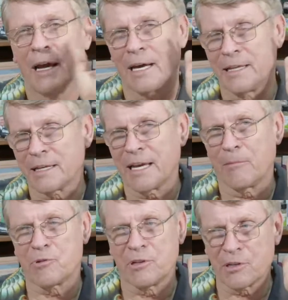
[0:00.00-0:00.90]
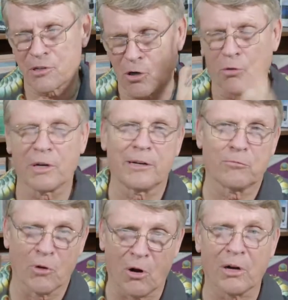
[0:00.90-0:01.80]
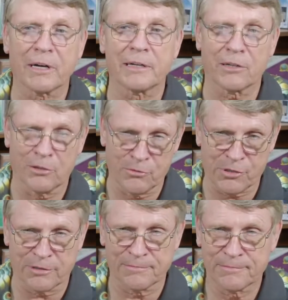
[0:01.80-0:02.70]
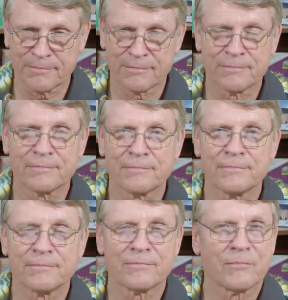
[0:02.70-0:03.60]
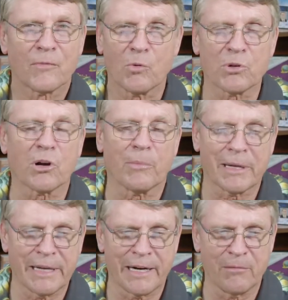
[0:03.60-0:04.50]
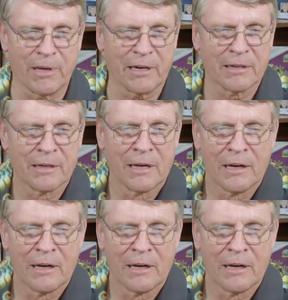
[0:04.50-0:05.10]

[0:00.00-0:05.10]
and then came to the totally wrong conclusion. We'll talk about that in a minute.